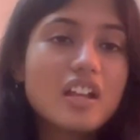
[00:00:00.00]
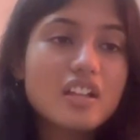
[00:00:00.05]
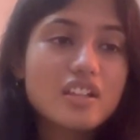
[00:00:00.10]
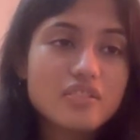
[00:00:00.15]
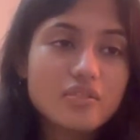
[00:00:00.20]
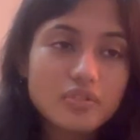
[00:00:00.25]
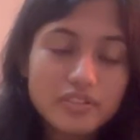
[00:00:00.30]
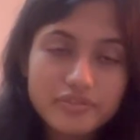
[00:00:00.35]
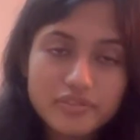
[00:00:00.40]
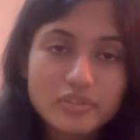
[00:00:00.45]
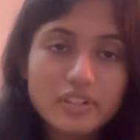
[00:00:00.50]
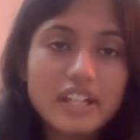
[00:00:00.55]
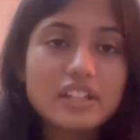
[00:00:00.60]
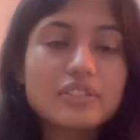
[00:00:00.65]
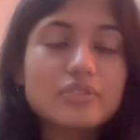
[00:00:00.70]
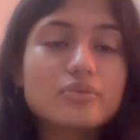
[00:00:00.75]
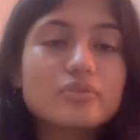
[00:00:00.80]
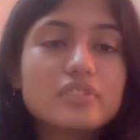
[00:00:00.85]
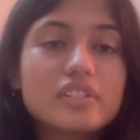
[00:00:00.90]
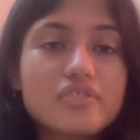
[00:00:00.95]
So if you
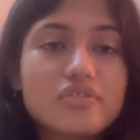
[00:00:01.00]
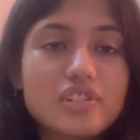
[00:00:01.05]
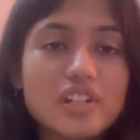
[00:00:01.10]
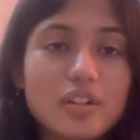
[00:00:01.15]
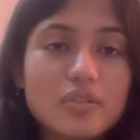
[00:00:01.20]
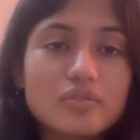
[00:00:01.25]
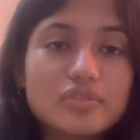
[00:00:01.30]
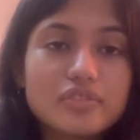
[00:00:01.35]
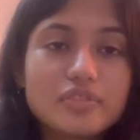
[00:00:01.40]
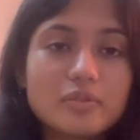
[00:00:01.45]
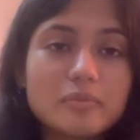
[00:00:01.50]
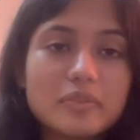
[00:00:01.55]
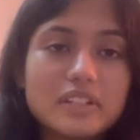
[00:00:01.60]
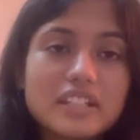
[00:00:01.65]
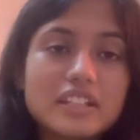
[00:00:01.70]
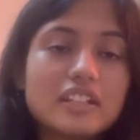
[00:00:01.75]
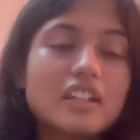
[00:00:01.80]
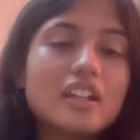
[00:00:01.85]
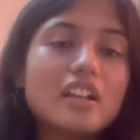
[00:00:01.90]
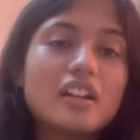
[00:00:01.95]
get through this round, you'll
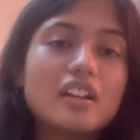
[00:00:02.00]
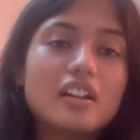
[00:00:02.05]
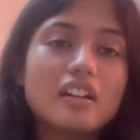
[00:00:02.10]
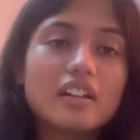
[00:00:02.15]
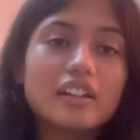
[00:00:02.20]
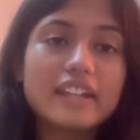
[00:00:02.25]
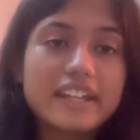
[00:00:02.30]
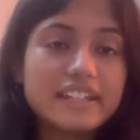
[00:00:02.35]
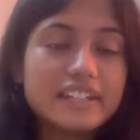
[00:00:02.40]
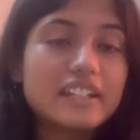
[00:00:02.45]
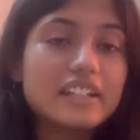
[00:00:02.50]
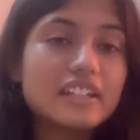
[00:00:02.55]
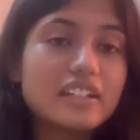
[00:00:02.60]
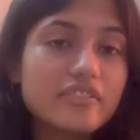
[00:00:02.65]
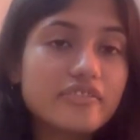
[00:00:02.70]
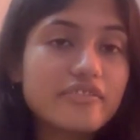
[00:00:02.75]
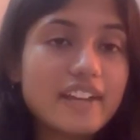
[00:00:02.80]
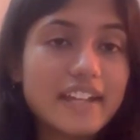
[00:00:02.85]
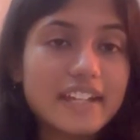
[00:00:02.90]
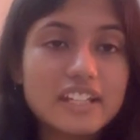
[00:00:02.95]
be getting an
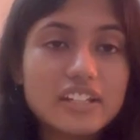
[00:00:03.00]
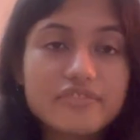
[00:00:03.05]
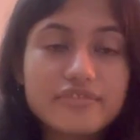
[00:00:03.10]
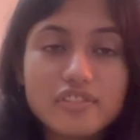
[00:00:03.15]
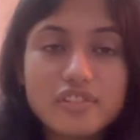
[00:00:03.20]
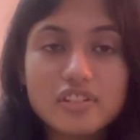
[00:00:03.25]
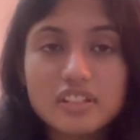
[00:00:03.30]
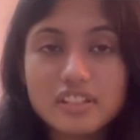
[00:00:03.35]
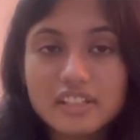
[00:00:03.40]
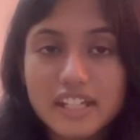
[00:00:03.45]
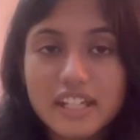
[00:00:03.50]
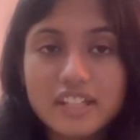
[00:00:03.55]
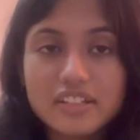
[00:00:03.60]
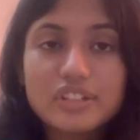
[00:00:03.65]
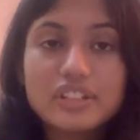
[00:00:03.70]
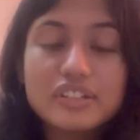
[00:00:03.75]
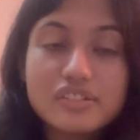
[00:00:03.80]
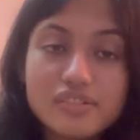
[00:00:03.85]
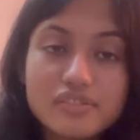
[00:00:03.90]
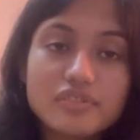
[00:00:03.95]
invite for their
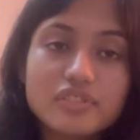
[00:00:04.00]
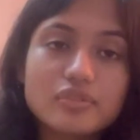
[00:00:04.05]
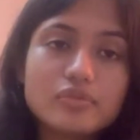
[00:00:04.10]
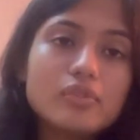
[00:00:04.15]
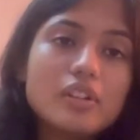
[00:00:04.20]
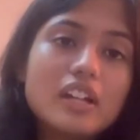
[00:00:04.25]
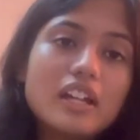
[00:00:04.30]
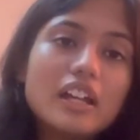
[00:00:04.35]
interview